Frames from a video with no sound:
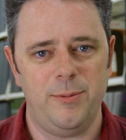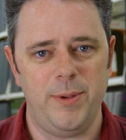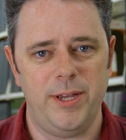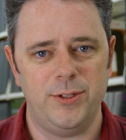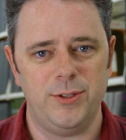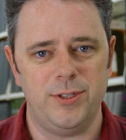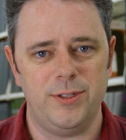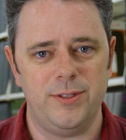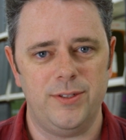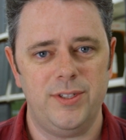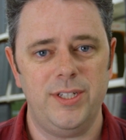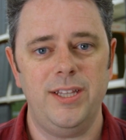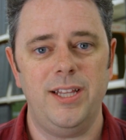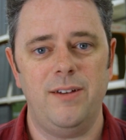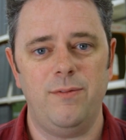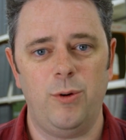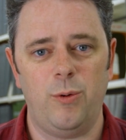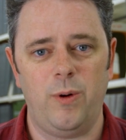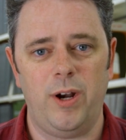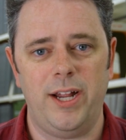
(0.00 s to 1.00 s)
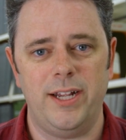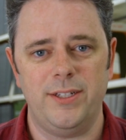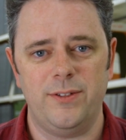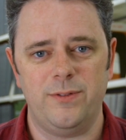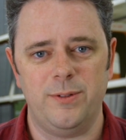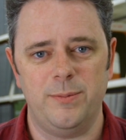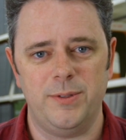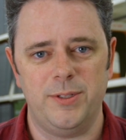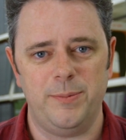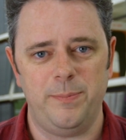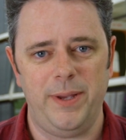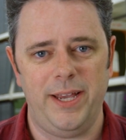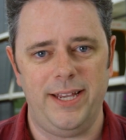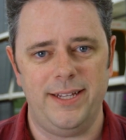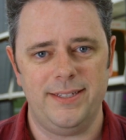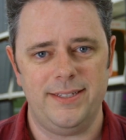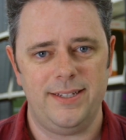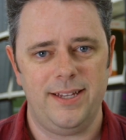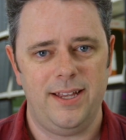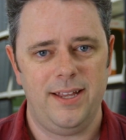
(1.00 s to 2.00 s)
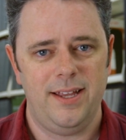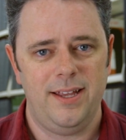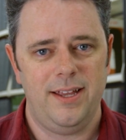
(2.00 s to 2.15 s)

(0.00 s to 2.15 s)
to measure sea level rise from space.